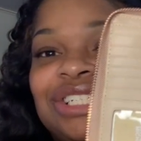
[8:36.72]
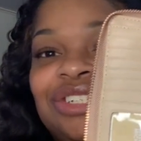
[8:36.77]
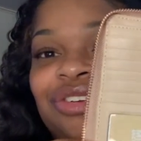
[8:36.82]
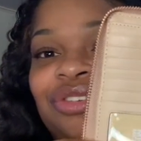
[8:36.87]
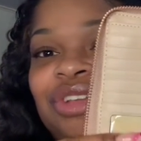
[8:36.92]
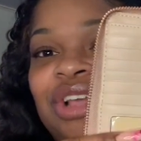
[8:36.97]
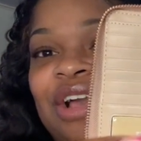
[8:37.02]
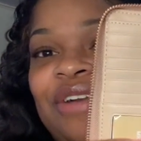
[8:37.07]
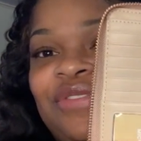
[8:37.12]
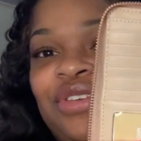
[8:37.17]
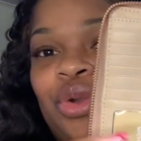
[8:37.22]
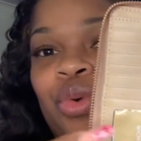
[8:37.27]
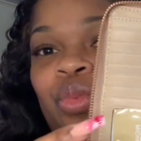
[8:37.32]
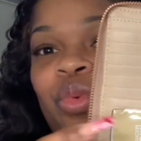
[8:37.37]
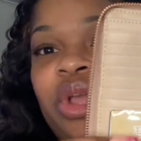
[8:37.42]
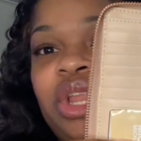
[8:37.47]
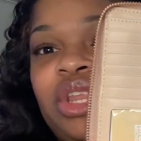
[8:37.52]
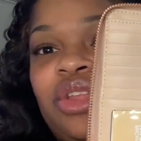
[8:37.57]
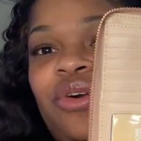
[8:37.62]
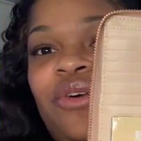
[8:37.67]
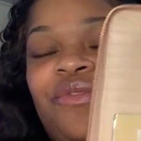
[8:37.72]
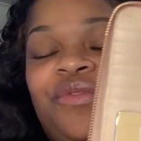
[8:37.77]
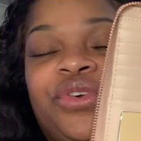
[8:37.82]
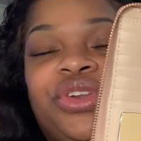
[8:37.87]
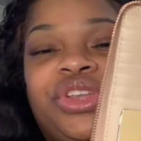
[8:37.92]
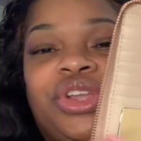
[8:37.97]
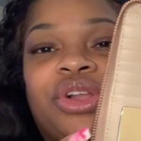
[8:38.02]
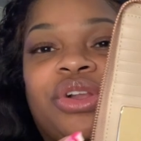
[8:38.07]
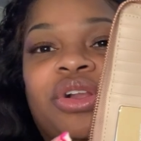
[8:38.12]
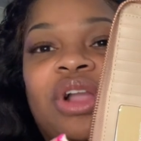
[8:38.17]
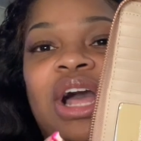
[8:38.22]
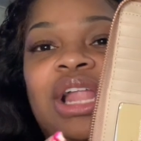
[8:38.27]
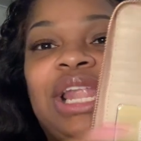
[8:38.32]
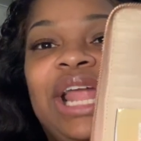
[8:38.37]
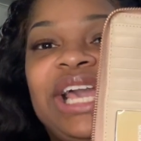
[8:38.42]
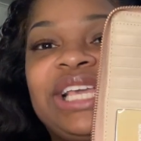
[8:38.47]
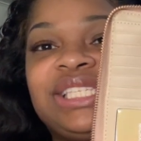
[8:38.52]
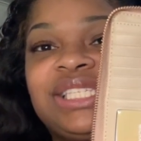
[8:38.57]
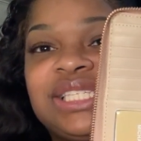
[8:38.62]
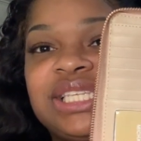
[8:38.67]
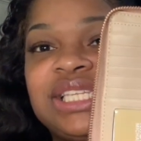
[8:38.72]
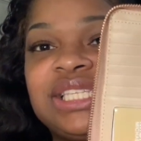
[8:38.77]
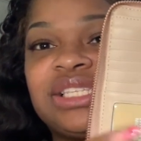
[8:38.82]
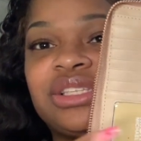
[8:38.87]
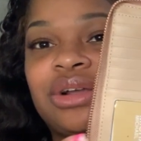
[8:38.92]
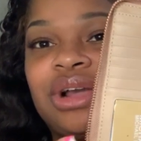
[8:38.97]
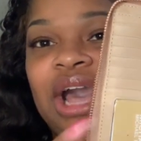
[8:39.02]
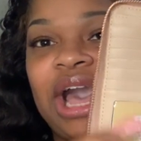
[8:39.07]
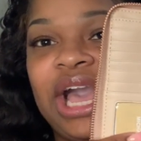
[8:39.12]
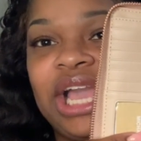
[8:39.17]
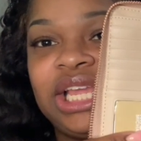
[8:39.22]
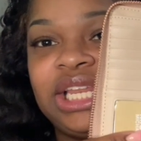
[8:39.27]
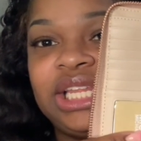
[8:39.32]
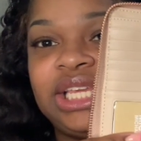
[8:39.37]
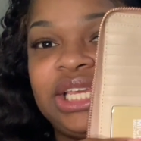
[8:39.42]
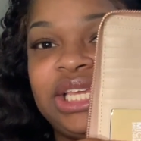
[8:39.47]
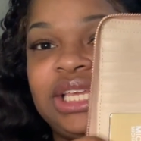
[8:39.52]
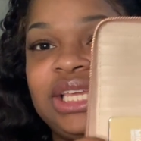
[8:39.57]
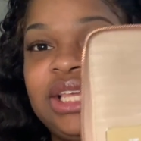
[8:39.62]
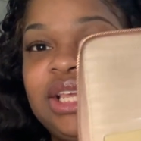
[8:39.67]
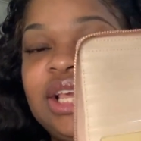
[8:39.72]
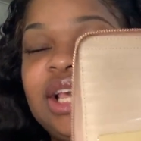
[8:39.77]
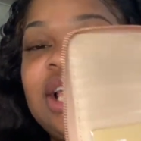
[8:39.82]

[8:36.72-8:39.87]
You have your window for your license, ID.